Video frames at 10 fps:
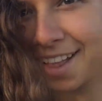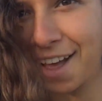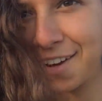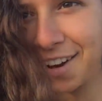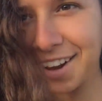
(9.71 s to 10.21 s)

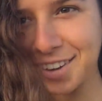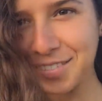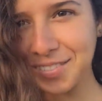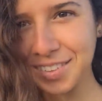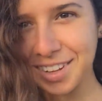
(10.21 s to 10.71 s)
Alright,
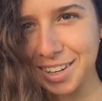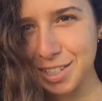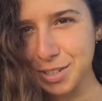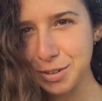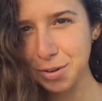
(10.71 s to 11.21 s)

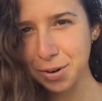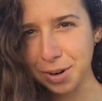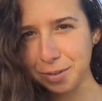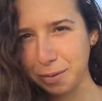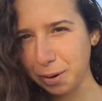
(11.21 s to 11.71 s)
here's a tour
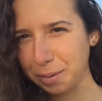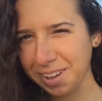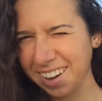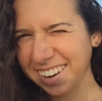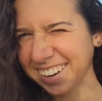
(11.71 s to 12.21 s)
of where we
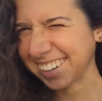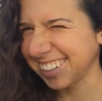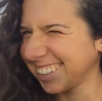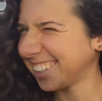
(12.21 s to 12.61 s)
are.